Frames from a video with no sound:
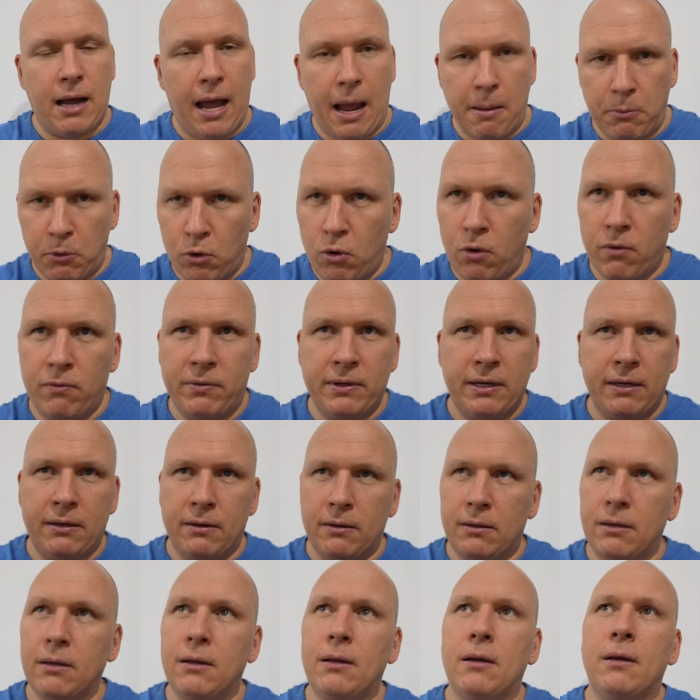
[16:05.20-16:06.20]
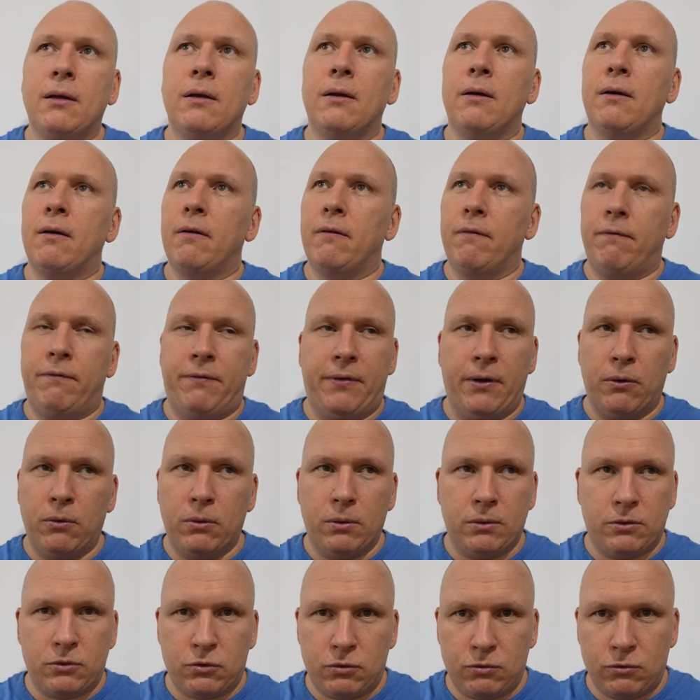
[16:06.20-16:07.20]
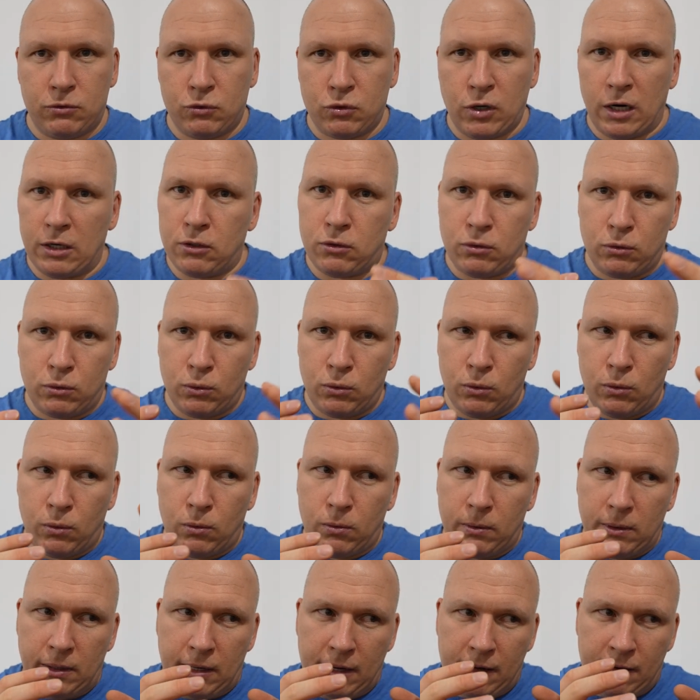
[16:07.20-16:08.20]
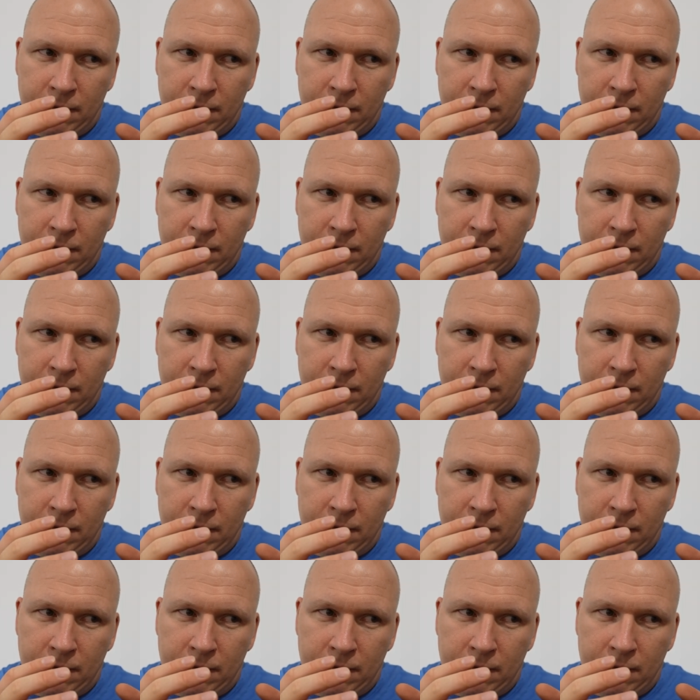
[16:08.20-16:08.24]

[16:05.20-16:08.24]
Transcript: I'm confident they will try to do